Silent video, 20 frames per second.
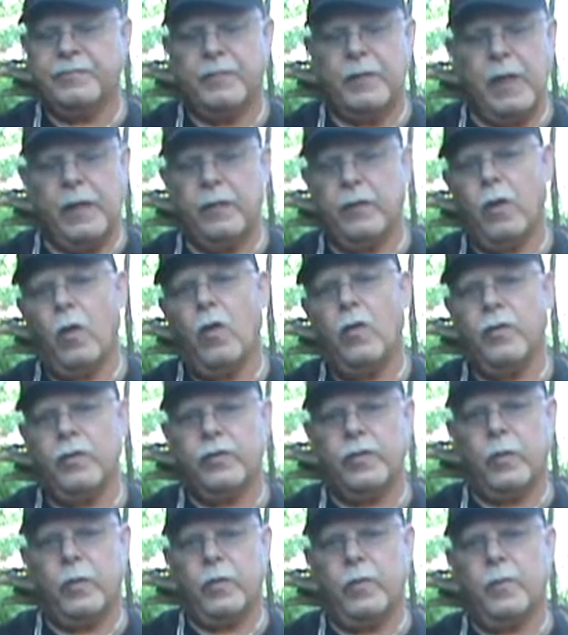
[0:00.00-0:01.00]
then all
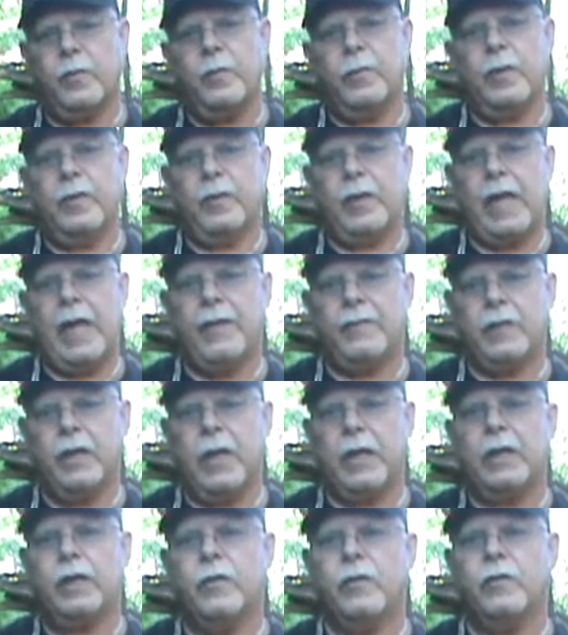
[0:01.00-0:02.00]
this, I want to
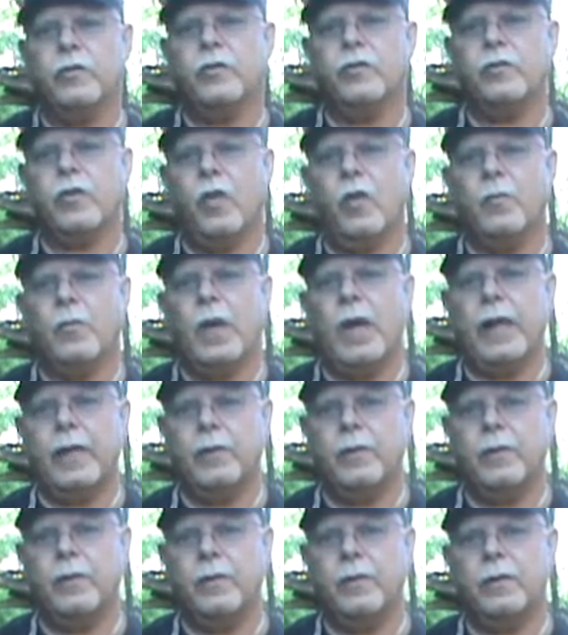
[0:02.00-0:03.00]
caveat here, this is all
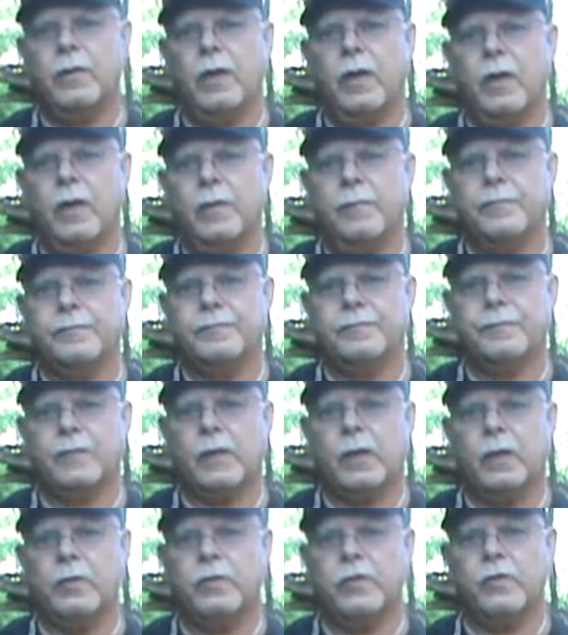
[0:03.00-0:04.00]
my
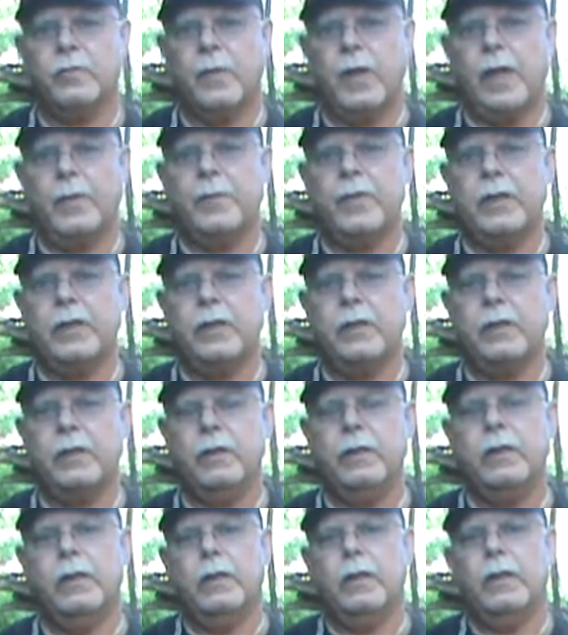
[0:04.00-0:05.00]
just my opinion,
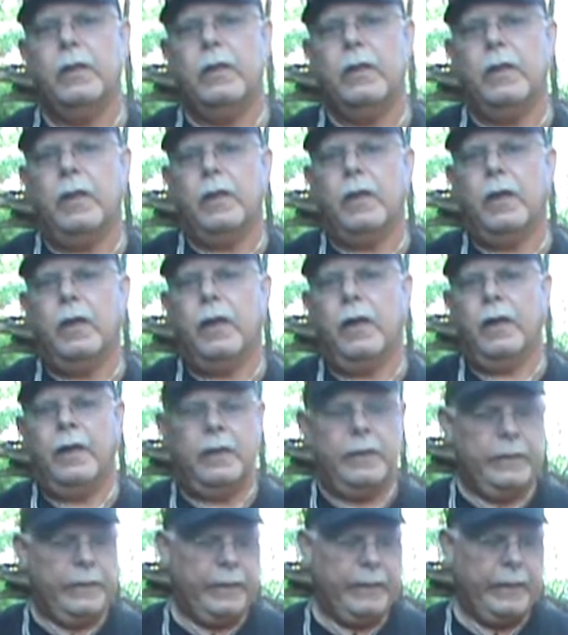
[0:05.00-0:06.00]

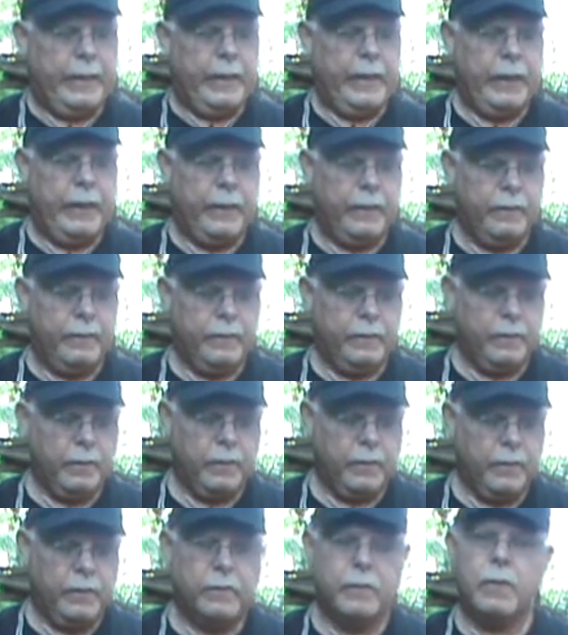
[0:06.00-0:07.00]
and
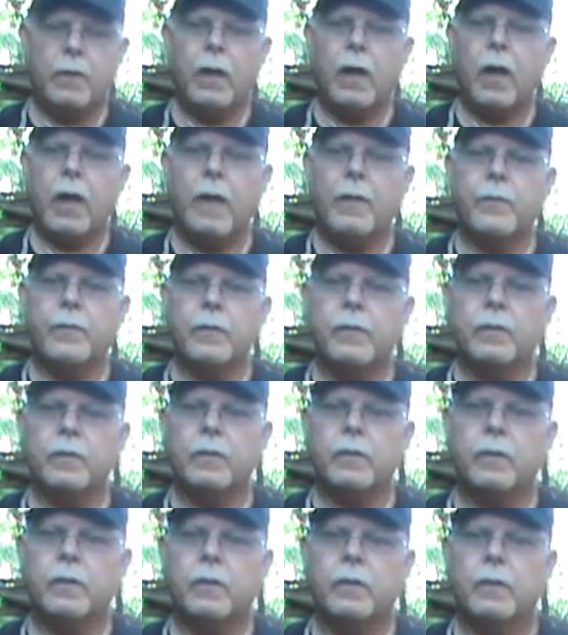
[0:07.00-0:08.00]
I'm
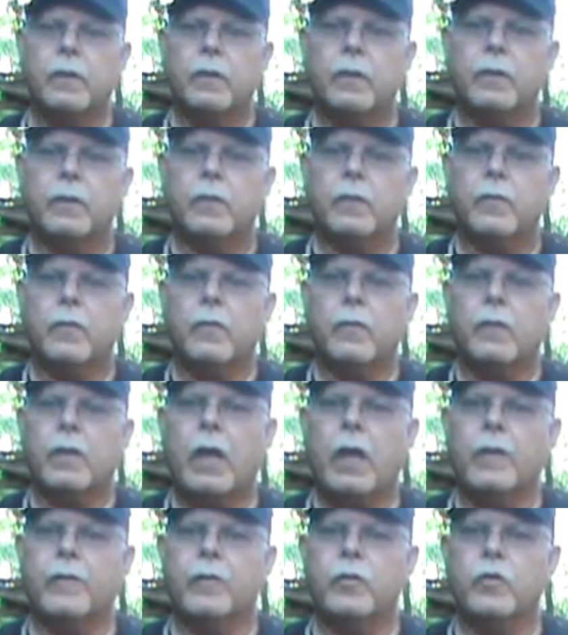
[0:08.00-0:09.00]

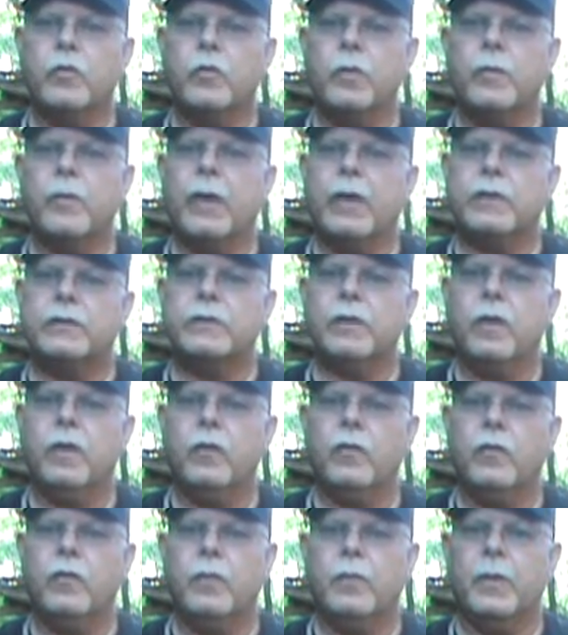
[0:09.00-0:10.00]
kind of a newbie
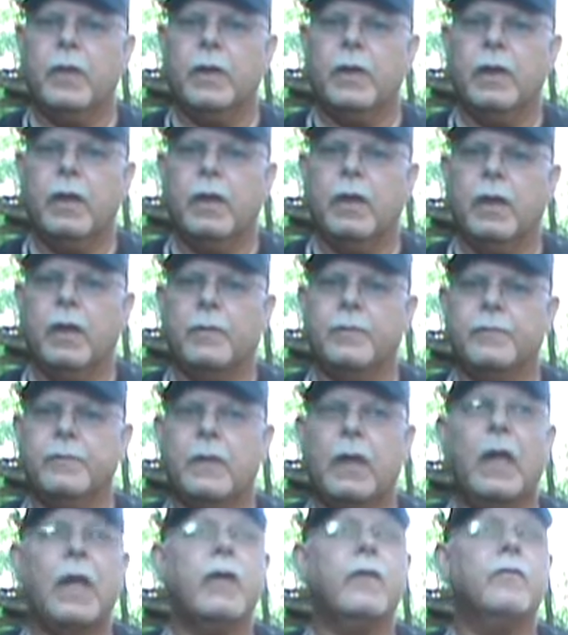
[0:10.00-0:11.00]
myself, but
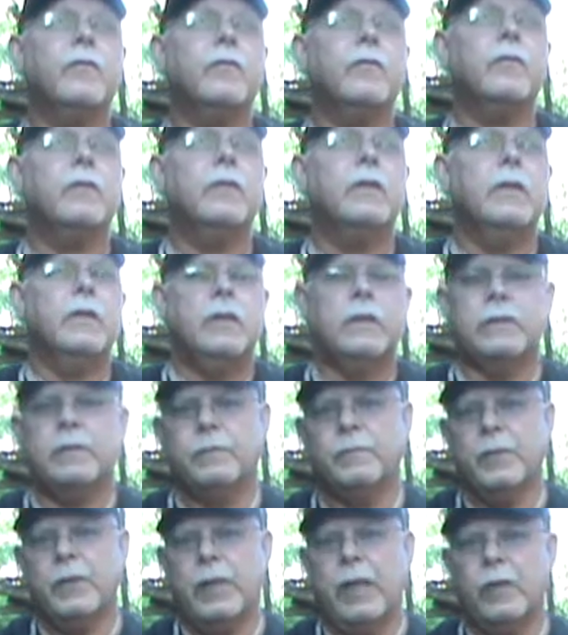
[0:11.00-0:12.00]
I've
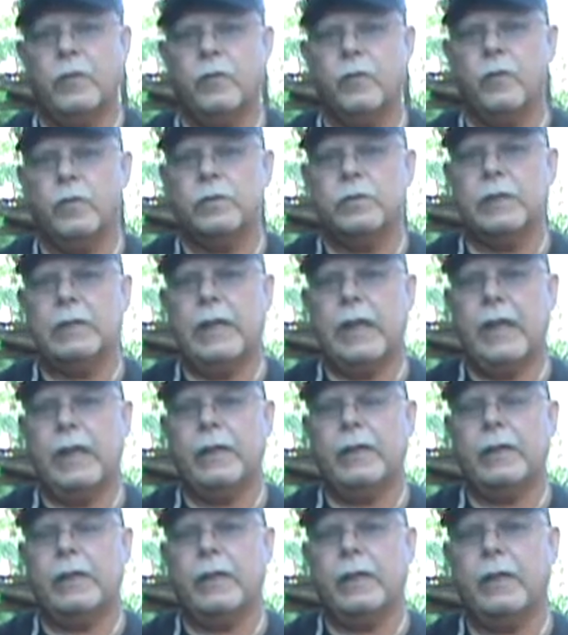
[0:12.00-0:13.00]
been out in the woods a
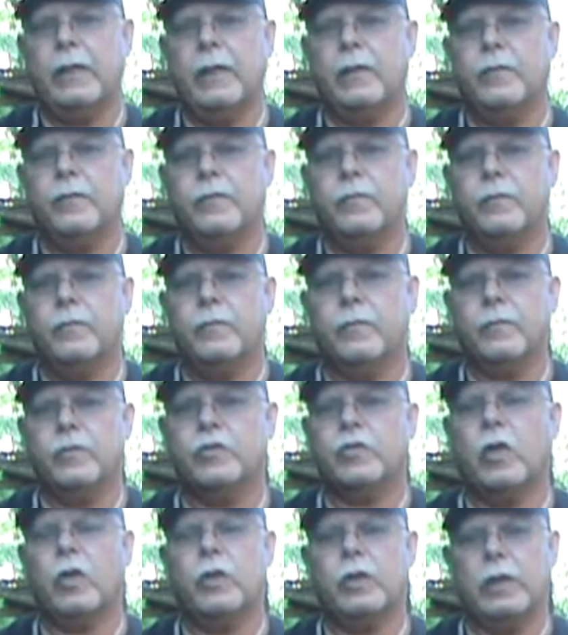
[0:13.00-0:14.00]
lot and I've
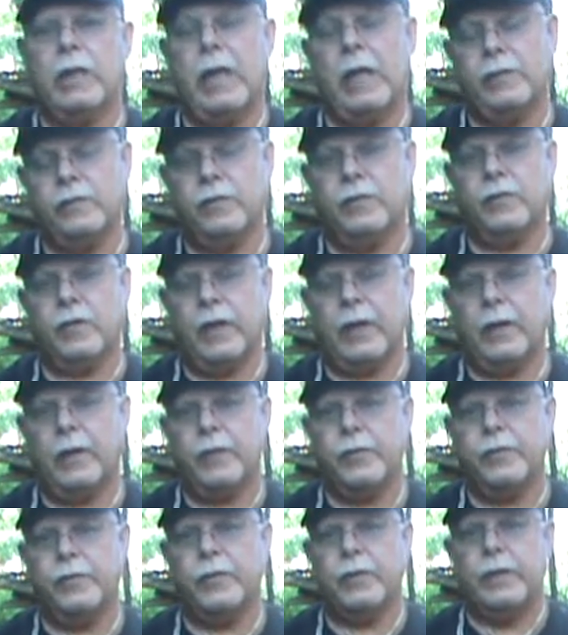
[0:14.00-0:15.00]
started lots of
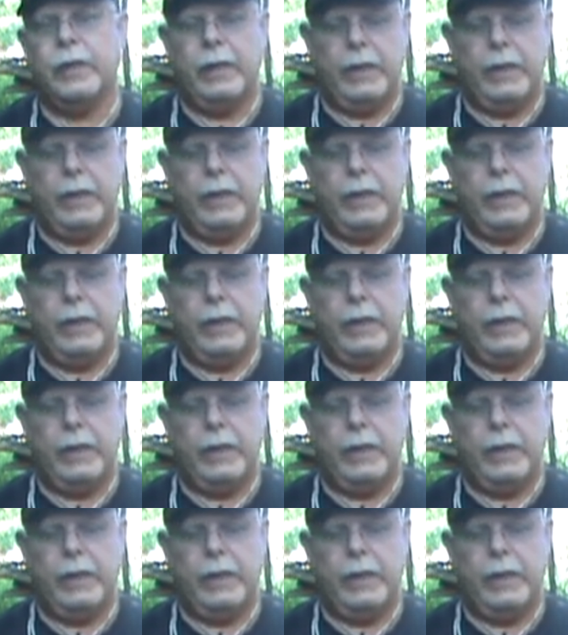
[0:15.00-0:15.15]
fires.